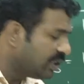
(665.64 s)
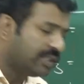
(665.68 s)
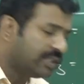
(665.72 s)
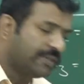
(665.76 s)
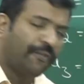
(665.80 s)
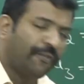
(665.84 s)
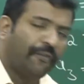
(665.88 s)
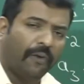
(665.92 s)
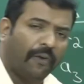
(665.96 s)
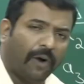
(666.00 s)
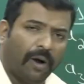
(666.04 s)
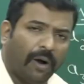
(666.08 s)

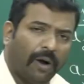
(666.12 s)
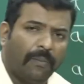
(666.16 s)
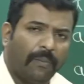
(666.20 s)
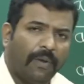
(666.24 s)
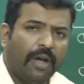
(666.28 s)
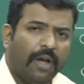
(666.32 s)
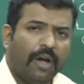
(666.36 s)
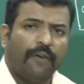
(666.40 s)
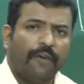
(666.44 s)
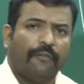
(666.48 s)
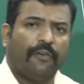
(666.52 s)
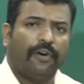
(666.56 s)
this
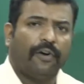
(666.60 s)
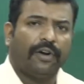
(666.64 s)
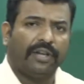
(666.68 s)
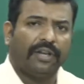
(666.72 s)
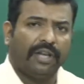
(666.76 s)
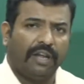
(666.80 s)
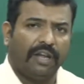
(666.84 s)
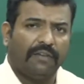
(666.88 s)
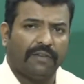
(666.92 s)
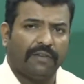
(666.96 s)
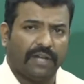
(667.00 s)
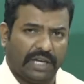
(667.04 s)
form for
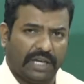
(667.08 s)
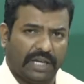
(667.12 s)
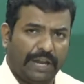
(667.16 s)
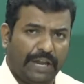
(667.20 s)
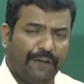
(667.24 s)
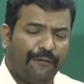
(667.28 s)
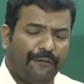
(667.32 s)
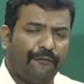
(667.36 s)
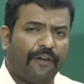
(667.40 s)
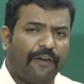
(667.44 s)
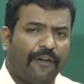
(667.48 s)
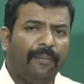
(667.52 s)
A1.
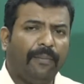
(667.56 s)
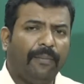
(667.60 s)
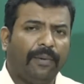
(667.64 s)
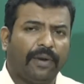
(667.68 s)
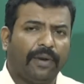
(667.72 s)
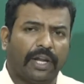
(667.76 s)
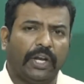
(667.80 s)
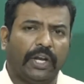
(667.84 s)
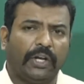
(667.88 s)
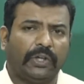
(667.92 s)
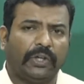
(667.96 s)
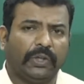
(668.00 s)
If I am
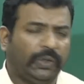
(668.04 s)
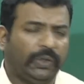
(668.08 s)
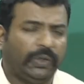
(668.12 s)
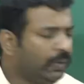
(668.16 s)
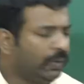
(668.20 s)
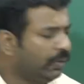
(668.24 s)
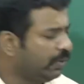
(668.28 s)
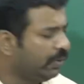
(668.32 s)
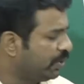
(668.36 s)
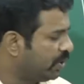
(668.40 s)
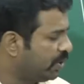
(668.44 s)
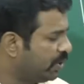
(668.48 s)
trying to
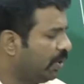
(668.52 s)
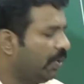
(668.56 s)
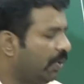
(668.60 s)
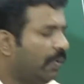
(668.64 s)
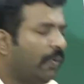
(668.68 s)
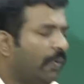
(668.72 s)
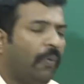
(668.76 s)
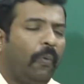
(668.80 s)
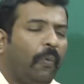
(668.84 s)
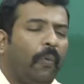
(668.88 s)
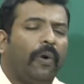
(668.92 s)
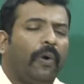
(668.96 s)
use,
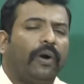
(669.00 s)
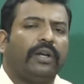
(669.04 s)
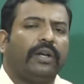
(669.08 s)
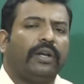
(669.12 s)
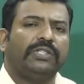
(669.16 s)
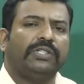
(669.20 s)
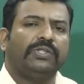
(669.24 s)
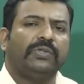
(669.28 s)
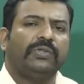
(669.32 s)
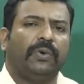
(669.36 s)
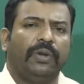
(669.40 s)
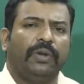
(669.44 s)

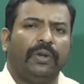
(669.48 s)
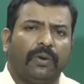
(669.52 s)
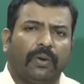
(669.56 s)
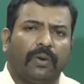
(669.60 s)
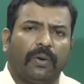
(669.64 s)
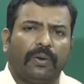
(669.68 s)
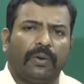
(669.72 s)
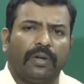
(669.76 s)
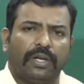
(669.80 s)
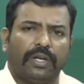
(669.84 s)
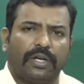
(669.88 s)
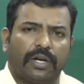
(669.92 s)
what is going
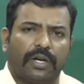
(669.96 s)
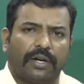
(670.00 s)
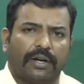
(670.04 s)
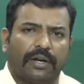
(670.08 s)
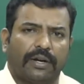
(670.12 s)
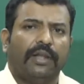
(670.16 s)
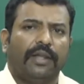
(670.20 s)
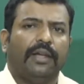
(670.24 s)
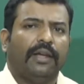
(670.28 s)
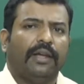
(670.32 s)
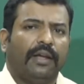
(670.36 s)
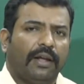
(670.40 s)
wrong
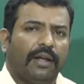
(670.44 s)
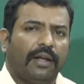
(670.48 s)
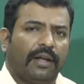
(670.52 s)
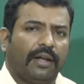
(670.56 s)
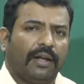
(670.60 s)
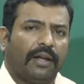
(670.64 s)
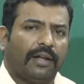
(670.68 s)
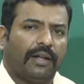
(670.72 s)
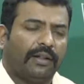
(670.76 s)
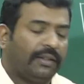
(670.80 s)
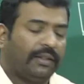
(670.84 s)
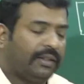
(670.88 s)
here?
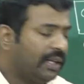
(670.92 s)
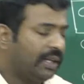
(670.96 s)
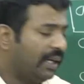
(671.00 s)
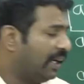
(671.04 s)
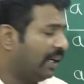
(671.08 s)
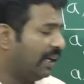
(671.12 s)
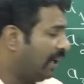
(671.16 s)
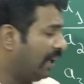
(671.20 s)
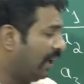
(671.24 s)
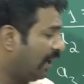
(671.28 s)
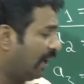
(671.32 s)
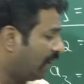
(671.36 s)

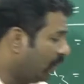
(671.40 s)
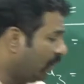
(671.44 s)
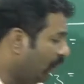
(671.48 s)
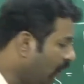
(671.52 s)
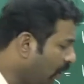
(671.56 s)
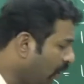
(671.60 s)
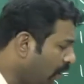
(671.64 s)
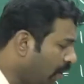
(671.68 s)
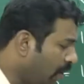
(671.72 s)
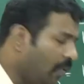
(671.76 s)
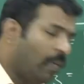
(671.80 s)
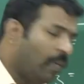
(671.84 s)

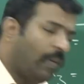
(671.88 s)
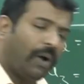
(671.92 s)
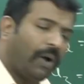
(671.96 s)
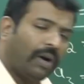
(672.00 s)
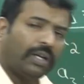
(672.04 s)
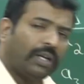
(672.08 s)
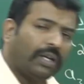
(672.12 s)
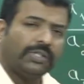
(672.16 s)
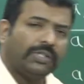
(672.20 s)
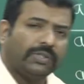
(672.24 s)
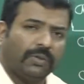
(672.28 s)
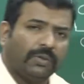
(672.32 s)

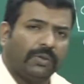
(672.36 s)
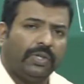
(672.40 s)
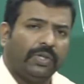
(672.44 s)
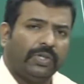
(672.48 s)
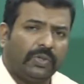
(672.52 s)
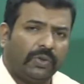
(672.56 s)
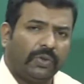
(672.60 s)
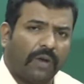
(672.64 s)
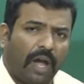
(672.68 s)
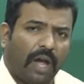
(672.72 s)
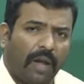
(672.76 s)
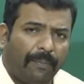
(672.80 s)
What is
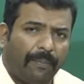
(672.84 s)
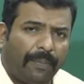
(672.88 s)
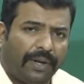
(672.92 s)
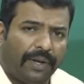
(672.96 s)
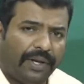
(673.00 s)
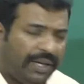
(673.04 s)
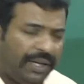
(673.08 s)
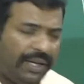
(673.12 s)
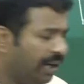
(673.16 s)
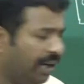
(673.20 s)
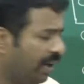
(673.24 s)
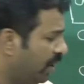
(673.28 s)
going to
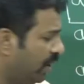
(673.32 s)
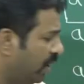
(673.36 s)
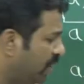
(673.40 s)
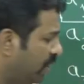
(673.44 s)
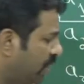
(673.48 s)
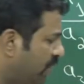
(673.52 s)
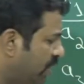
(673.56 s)
happen here